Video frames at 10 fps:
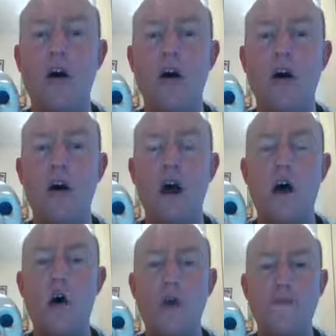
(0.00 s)
or
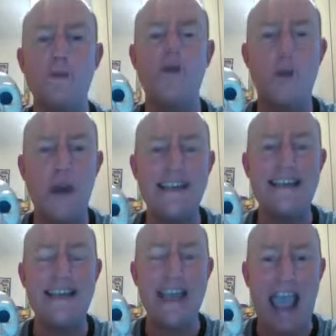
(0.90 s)
over
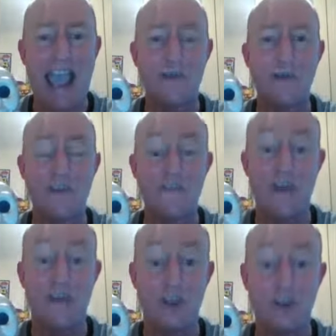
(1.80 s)
20 hours of
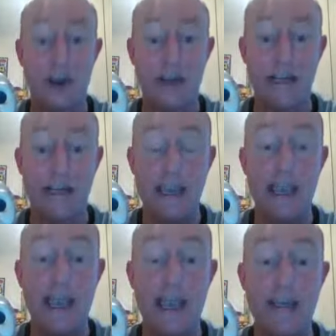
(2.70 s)
video training
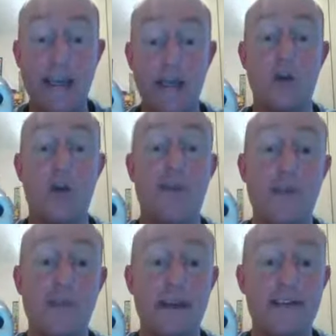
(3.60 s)
in uh,
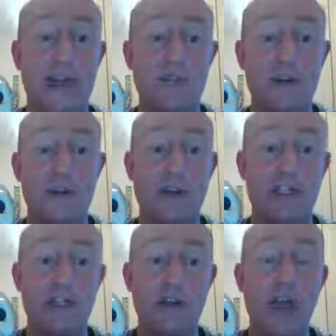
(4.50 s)
covering past life
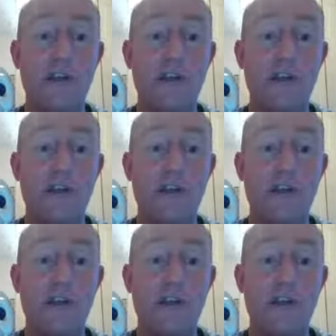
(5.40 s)
regression,